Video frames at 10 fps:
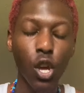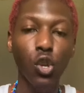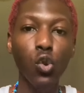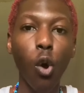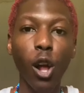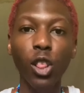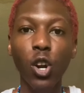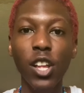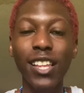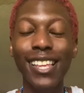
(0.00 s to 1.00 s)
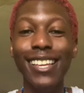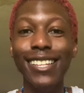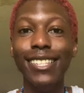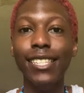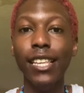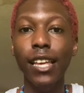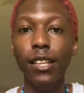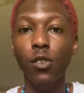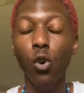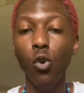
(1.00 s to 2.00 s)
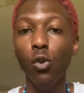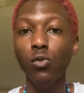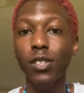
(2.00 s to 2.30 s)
you are learning these set goals,